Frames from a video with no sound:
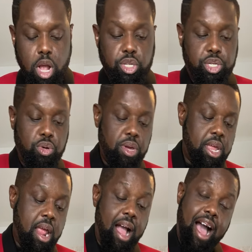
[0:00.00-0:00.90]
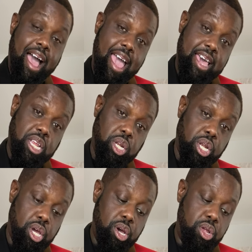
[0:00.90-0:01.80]
Do it. I add a
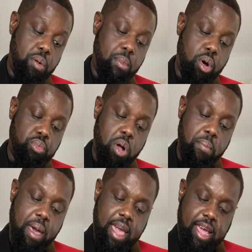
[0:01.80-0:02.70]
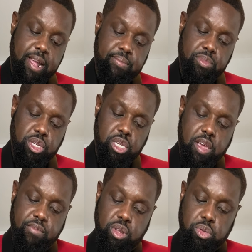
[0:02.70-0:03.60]
little more romaine just to
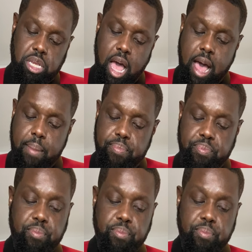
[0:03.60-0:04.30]
give a little top.